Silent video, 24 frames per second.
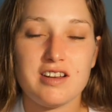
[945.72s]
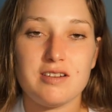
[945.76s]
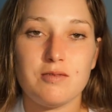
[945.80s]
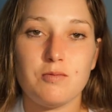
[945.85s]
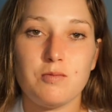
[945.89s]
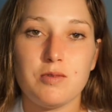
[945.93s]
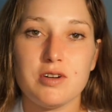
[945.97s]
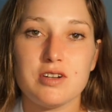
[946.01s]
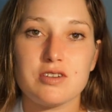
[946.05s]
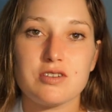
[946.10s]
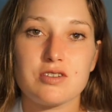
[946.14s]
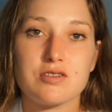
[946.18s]

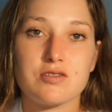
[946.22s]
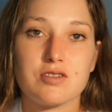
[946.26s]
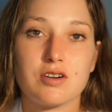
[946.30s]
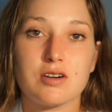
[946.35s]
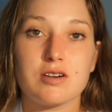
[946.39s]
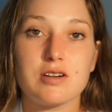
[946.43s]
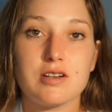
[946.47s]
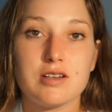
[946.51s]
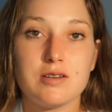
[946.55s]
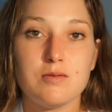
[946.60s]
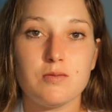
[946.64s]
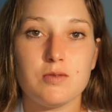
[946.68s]
we're
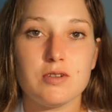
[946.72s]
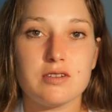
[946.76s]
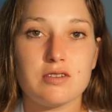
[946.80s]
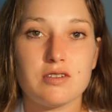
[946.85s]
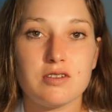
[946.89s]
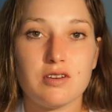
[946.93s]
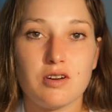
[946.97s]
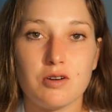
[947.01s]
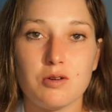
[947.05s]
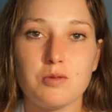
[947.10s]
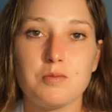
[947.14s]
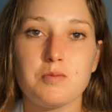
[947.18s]
struggling
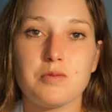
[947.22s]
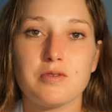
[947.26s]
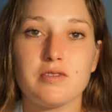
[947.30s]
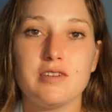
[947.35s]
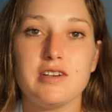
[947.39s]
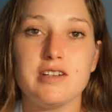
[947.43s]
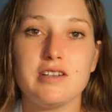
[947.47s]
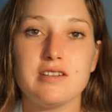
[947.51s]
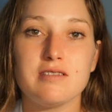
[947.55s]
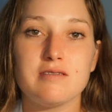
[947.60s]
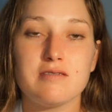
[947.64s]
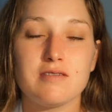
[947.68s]
with
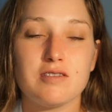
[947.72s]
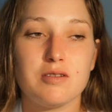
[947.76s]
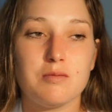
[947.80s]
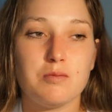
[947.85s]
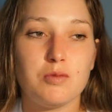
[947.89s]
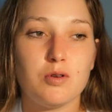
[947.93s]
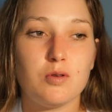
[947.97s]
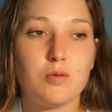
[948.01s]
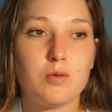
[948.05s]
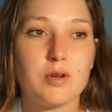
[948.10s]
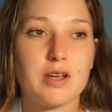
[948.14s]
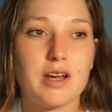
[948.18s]
openly. The
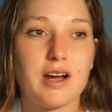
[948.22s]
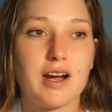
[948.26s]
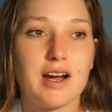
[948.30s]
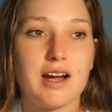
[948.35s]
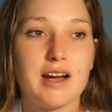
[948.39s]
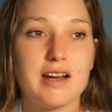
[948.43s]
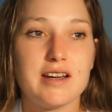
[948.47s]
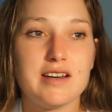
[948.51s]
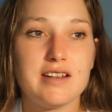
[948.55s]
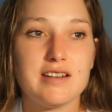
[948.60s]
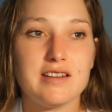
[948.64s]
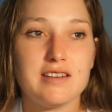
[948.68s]
more we
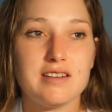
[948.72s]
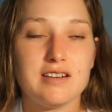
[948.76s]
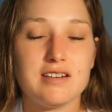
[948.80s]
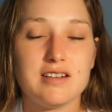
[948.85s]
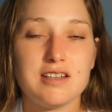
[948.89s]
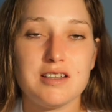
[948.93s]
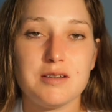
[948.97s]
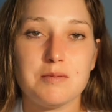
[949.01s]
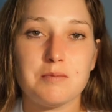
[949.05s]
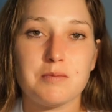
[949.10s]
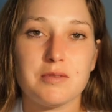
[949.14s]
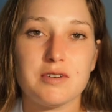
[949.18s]
hide it, the
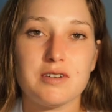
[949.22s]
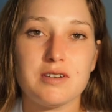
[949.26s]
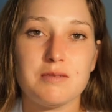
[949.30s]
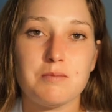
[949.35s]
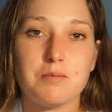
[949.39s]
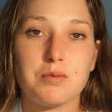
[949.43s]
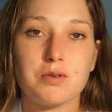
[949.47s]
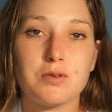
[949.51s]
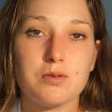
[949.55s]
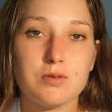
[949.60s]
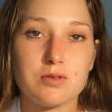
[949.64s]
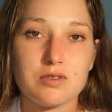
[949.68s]
deeper it
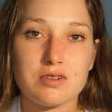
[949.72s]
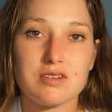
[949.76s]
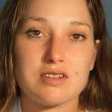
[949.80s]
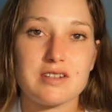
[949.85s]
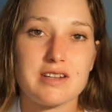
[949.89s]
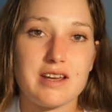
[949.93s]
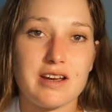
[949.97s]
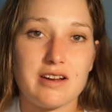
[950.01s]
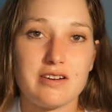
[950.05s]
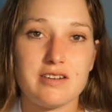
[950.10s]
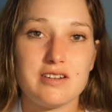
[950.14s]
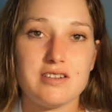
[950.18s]
pulls us
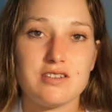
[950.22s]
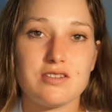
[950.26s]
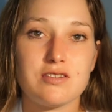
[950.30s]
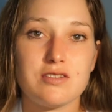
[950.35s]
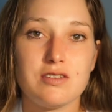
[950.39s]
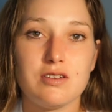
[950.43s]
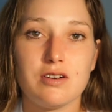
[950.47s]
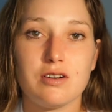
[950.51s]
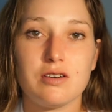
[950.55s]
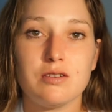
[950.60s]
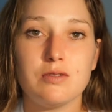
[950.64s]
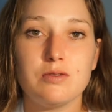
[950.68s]
down into
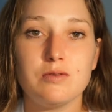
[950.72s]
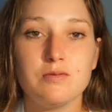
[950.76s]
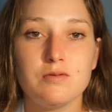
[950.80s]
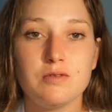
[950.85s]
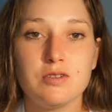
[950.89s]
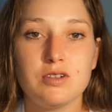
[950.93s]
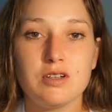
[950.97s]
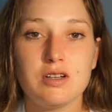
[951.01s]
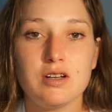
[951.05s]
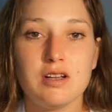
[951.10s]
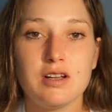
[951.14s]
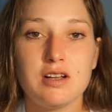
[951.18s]
the hole.
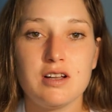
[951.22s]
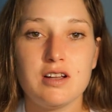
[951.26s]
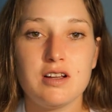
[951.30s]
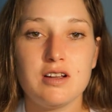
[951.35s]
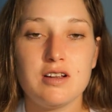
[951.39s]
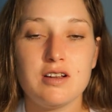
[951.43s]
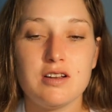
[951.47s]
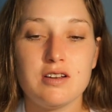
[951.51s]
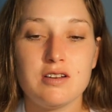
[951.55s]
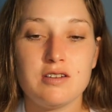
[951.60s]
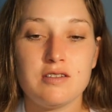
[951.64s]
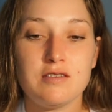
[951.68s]

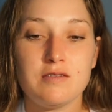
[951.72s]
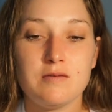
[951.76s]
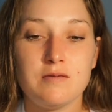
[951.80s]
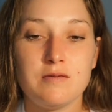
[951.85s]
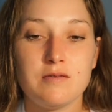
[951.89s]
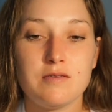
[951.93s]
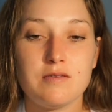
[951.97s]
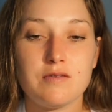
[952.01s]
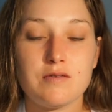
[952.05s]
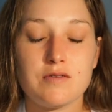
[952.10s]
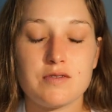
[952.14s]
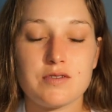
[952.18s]

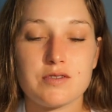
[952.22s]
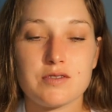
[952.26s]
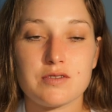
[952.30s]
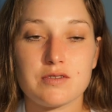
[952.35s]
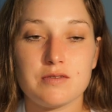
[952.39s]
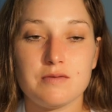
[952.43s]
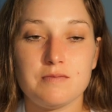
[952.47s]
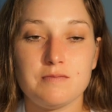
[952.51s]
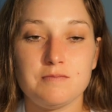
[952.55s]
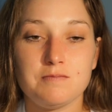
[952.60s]
So,